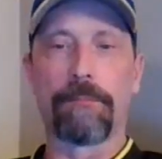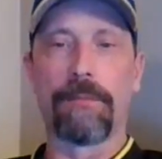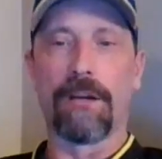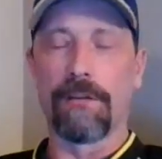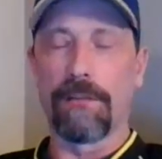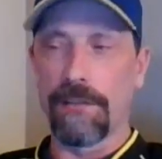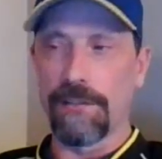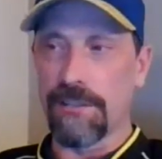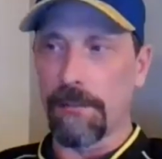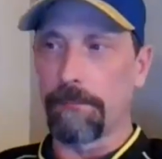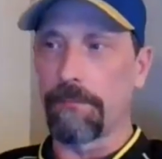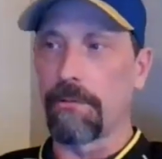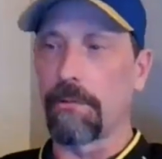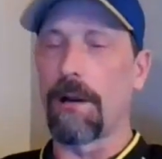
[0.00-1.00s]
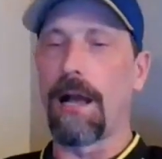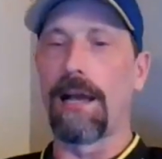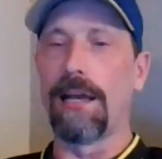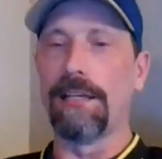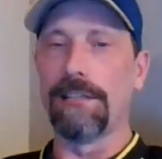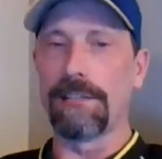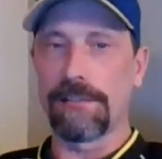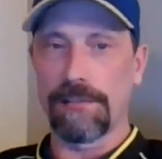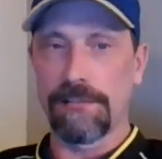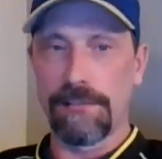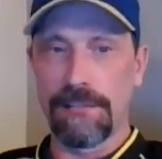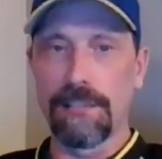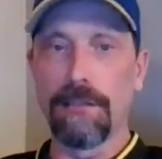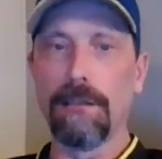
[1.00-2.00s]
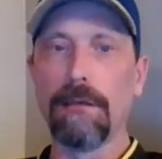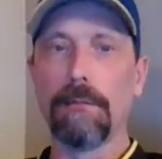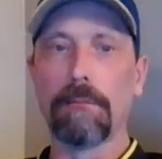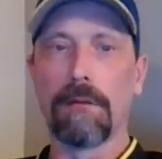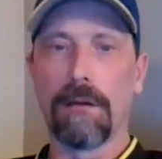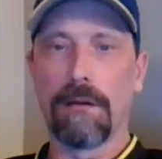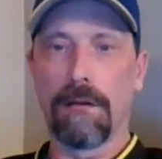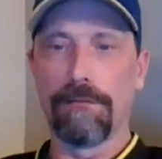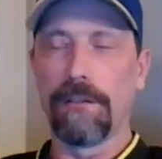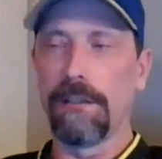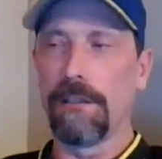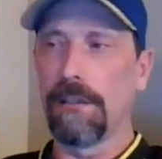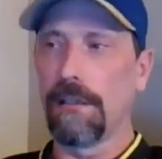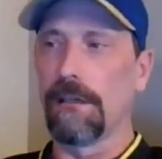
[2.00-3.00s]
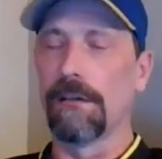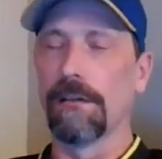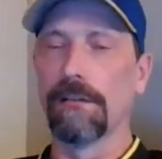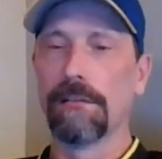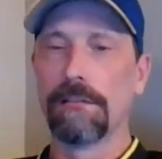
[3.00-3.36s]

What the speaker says: They're the surprise team of the year.